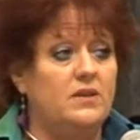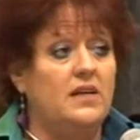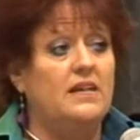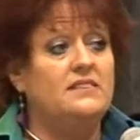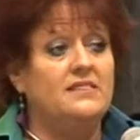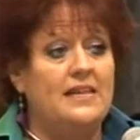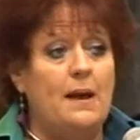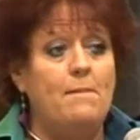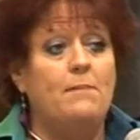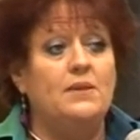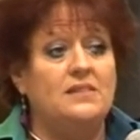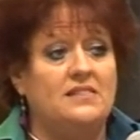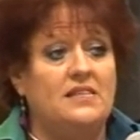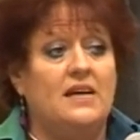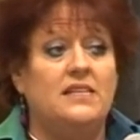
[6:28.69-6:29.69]
a sample
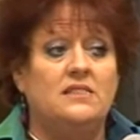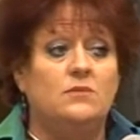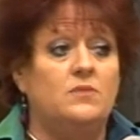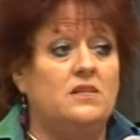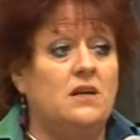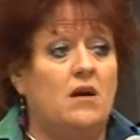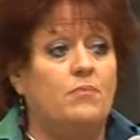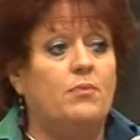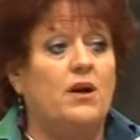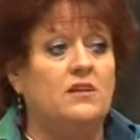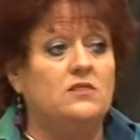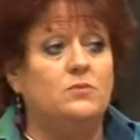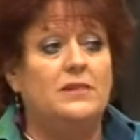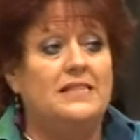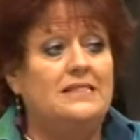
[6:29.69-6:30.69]
size of
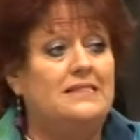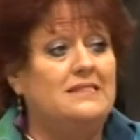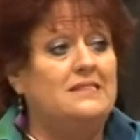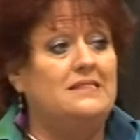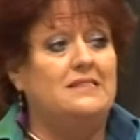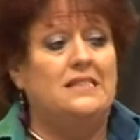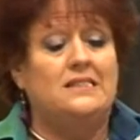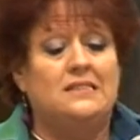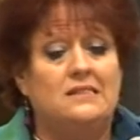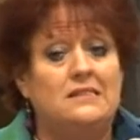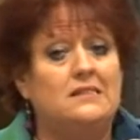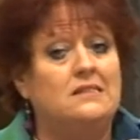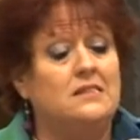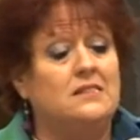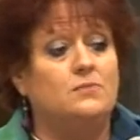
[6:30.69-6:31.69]
approximately
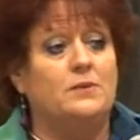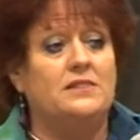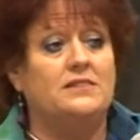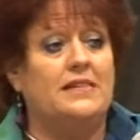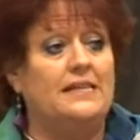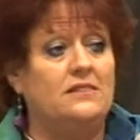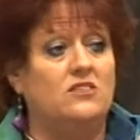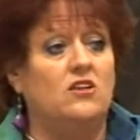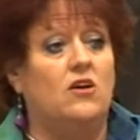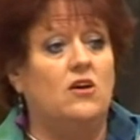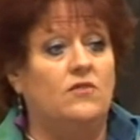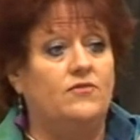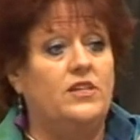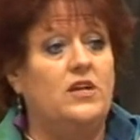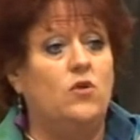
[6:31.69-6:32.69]
66%
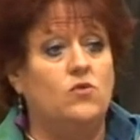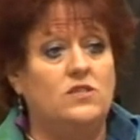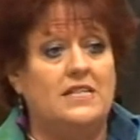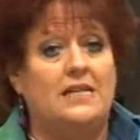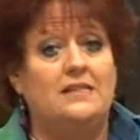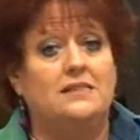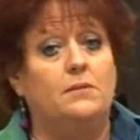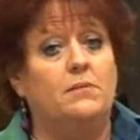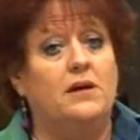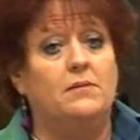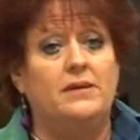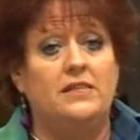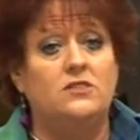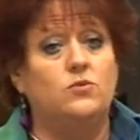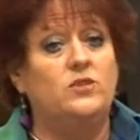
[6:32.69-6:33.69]
of the hotels in
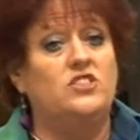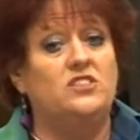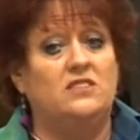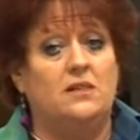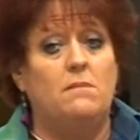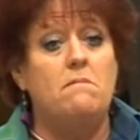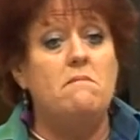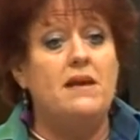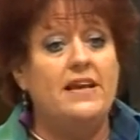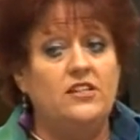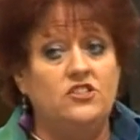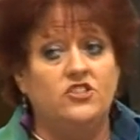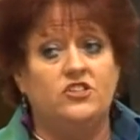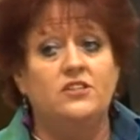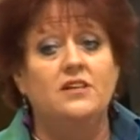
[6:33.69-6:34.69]
Barbados, which is a
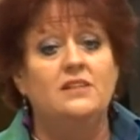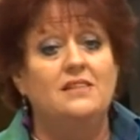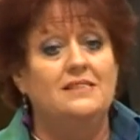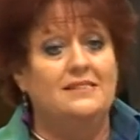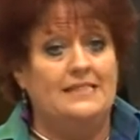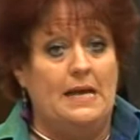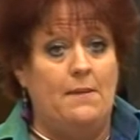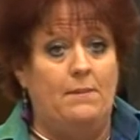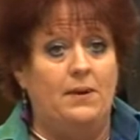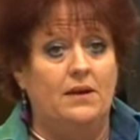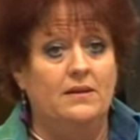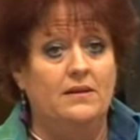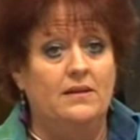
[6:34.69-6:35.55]
major sample,